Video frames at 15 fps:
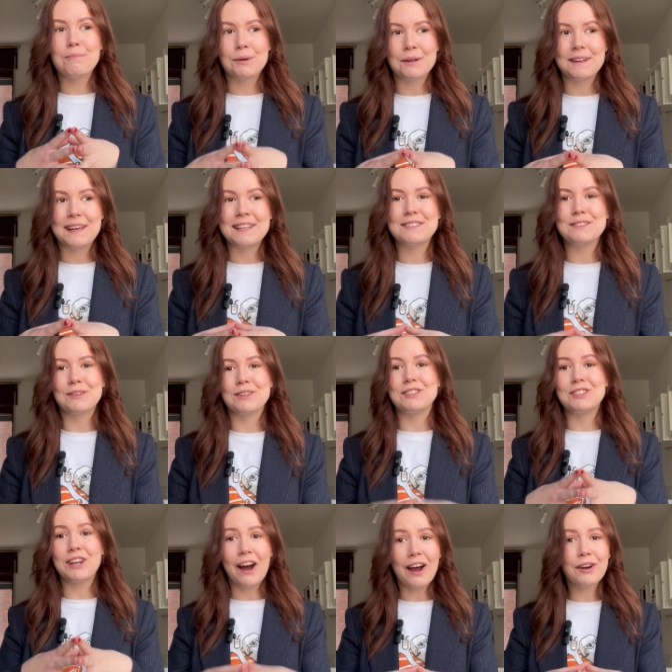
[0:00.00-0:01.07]
put into a
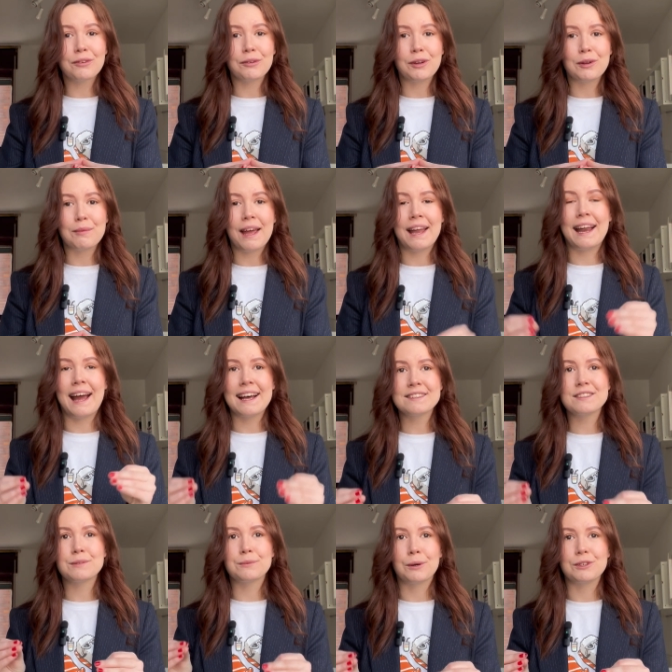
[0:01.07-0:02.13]
dark room and
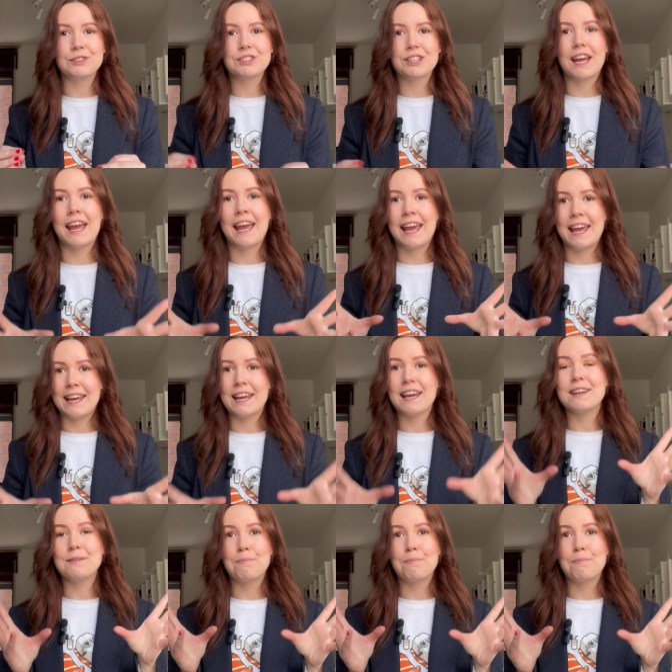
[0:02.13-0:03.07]
asked to watch a